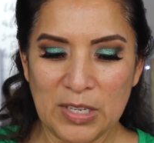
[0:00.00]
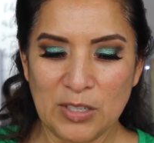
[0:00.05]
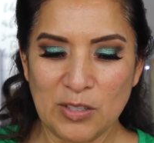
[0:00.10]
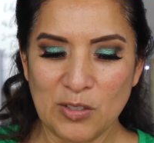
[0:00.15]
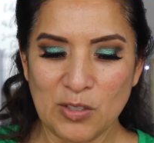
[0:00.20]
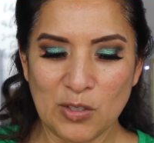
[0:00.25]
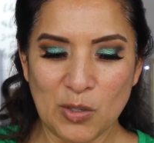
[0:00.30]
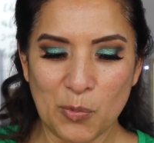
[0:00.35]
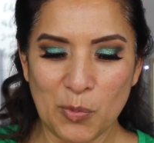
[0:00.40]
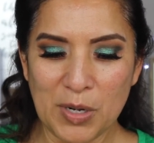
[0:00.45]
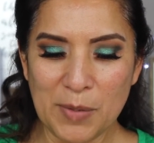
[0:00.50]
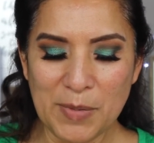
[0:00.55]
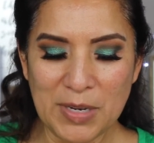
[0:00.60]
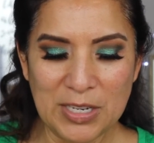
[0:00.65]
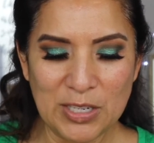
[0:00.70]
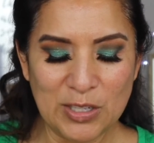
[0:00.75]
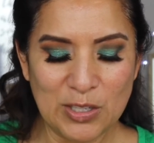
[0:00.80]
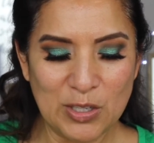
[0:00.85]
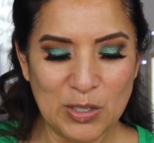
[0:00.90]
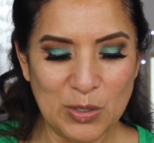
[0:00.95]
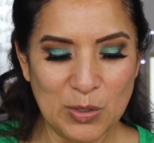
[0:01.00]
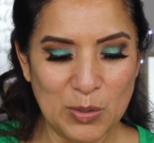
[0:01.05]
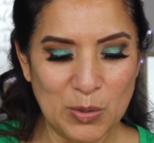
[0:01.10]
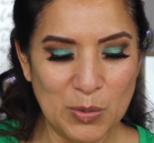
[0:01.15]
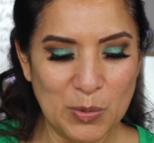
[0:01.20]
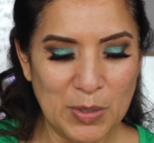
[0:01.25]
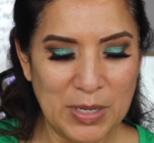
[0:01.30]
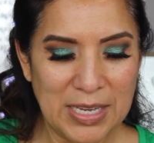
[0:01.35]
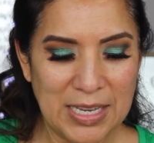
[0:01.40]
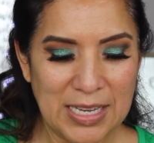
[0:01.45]
So what I'm gonna
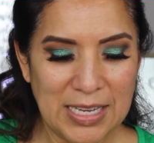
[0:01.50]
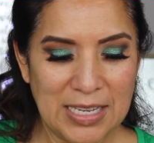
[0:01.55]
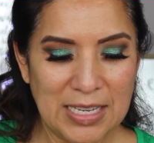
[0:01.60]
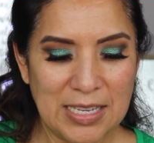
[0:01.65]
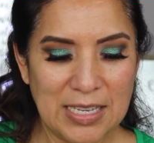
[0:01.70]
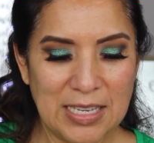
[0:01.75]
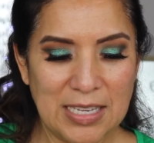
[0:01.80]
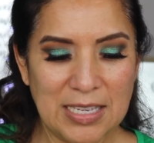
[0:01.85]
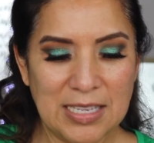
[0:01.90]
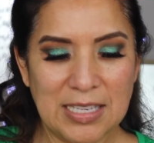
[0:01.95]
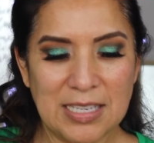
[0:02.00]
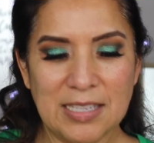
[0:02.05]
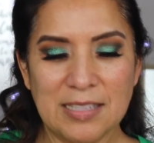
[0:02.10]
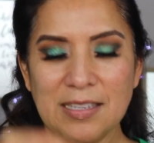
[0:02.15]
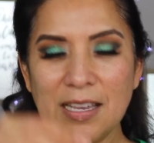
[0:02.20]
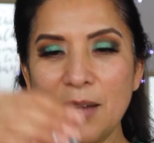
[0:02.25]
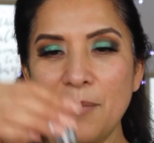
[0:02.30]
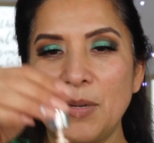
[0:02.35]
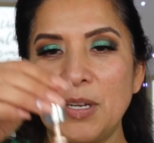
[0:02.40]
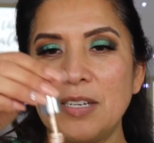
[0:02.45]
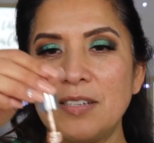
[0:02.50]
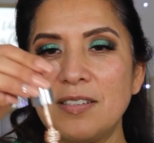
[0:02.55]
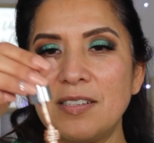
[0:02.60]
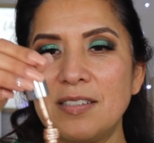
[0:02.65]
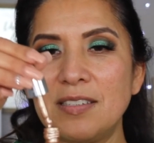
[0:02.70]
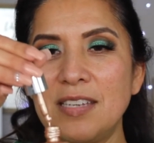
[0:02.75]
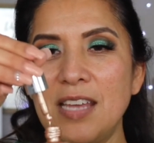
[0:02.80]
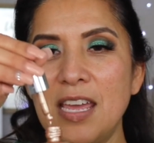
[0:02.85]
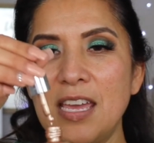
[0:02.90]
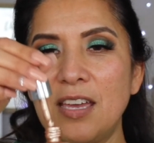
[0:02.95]
do is I'm gonna
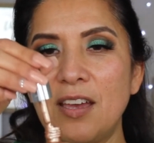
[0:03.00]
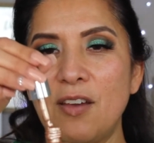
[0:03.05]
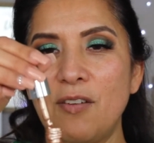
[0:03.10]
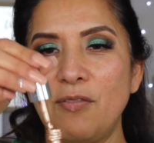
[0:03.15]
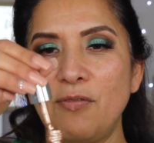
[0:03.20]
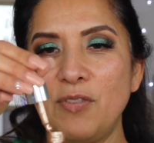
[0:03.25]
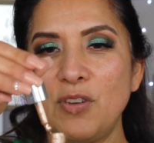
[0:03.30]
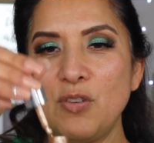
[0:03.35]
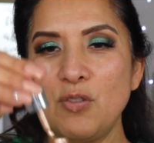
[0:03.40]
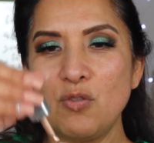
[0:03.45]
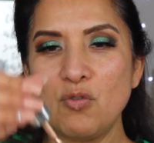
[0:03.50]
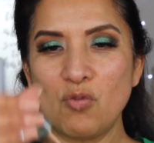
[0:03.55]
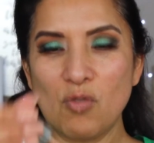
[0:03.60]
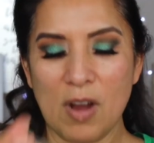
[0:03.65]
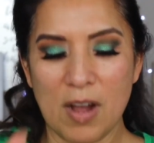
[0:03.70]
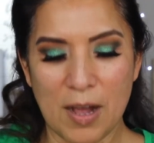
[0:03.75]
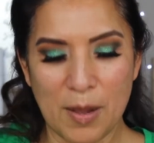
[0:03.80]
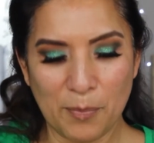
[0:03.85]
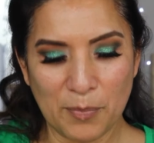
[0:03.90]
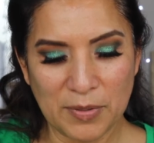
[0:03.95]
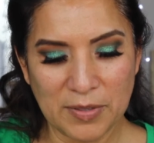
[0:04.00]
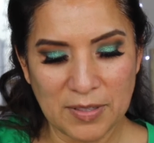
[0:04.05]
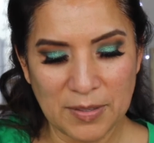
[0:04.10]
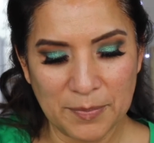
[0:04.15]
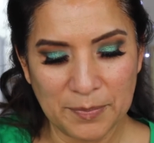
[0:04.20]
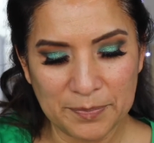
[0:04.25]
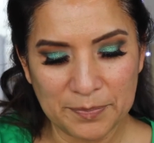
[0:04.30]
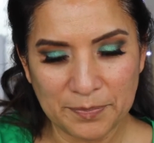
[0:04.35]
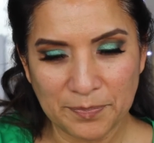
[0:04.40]
just take a few drops